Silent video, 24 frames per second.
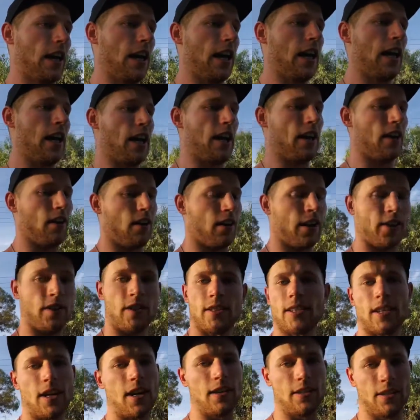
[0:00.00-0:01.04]
and I
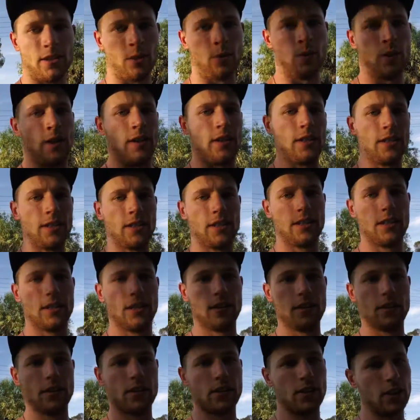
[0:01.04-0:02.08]
just can't do it.
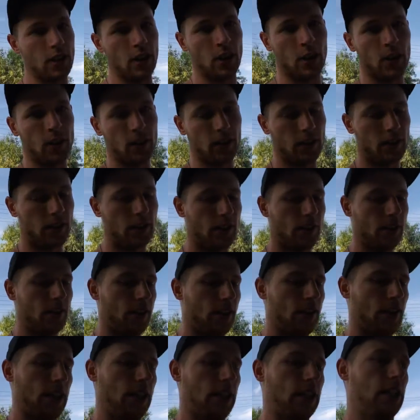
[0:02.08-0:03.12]
So,
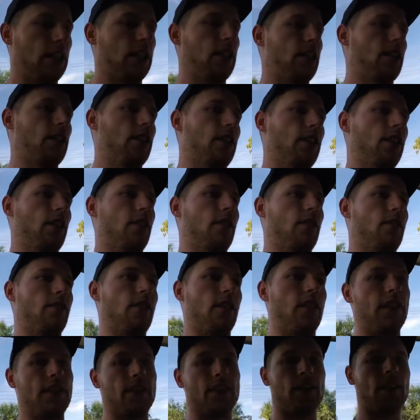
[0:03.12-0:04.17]
for
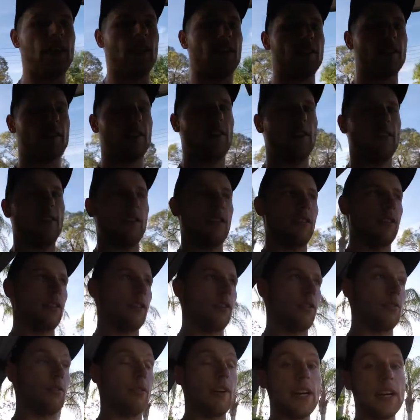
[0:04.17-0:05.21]
these next
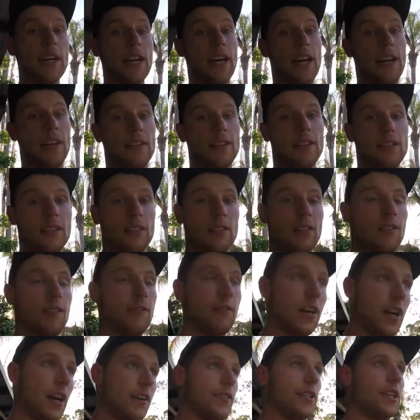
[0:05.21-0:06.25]
three days,
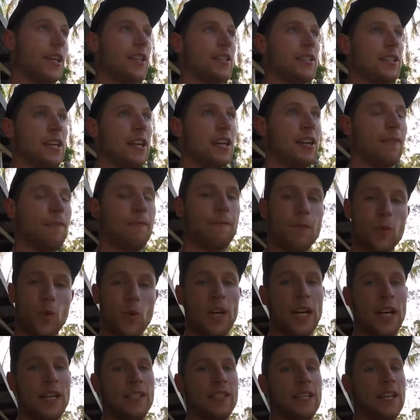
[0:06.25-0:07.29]
five days out,
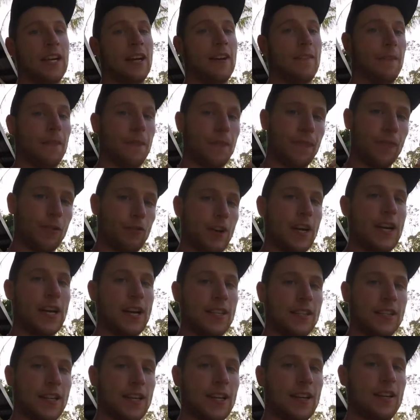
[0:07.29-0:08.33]
four days out, three
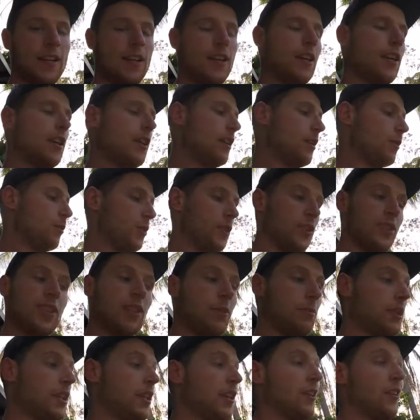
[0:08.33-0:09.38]
days out, we're just
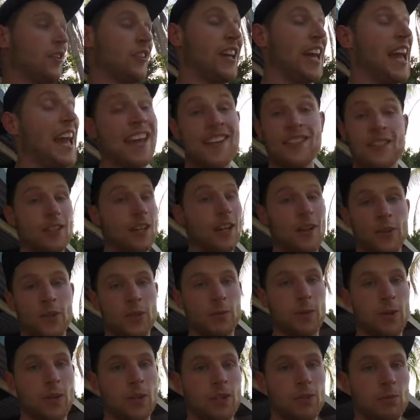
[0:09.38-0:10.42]
going to be going as low as
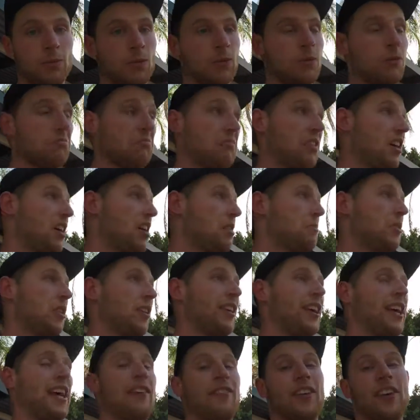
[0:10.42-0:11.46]
possible I'm not
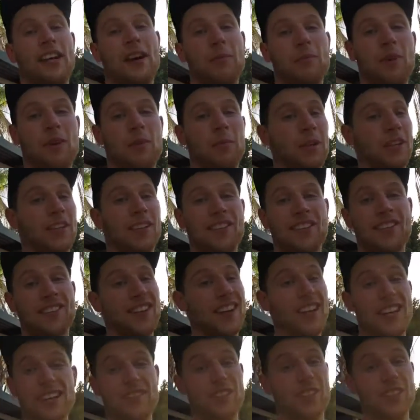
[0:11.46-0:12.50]
going to have a number because
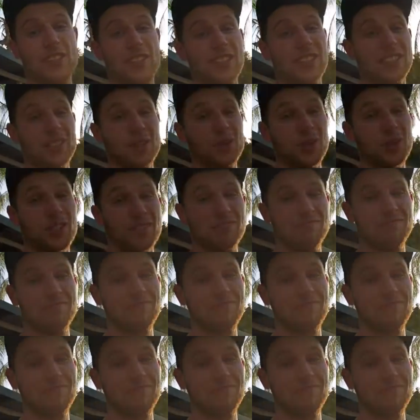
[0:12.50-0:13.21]
I never stick to it.